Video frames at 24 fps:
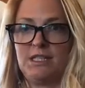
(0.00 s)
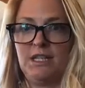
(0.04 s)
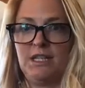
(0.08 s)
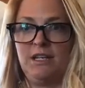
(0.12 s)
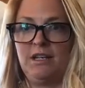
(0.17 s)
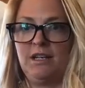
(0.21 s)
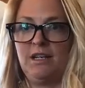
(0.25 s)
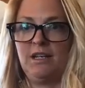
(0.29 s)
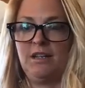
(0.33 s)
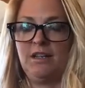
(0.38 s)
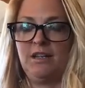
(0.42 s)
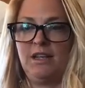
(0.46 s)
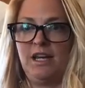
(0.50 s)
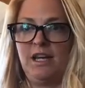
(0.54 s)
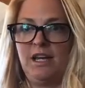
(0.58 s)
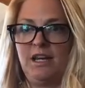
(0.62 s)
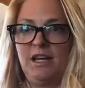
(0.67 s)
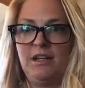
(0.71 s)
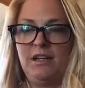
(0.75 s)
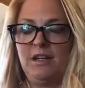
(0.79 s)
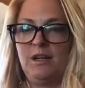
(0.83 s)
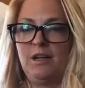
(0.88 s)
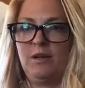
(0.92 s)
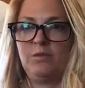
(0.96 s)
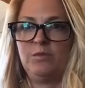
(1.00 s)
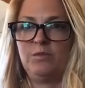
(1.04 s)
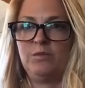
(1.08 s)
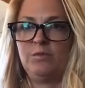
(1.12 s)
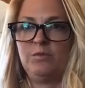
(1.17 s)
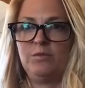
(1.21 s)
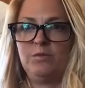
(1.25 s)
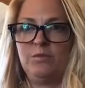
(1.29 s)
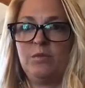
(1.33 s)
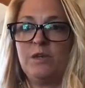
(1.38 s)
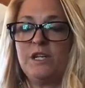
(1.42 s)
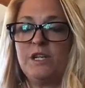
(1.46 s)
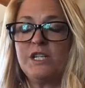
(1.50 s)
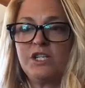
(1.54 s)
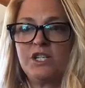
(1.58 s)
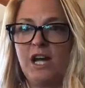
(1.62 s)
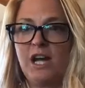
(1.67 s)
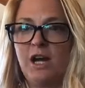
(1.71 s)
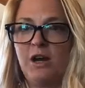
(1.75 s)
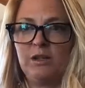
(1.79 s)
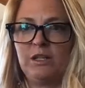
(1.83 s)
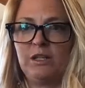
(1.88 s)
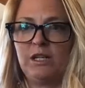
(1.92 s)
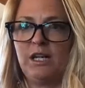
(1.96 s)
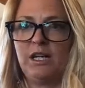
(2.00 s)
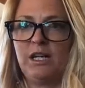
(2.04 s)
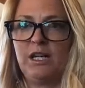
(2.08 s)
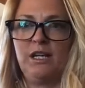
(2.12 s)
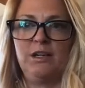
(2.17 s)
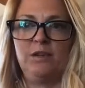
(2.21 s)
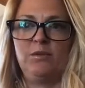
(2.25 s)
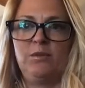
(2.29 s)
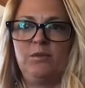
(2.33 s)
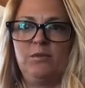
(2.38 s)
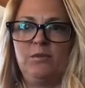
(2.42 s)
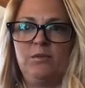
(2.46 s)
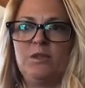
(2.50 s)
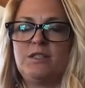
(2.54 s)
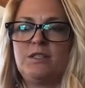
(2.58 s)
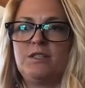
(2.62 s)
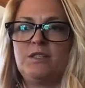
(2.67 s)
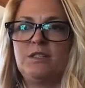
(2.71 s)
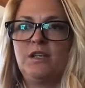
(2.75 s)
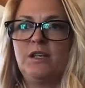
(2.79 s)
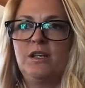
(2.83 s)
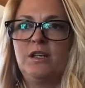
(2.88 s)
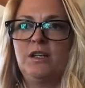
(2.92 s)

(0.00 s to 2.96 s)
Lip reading: and that I reached out and was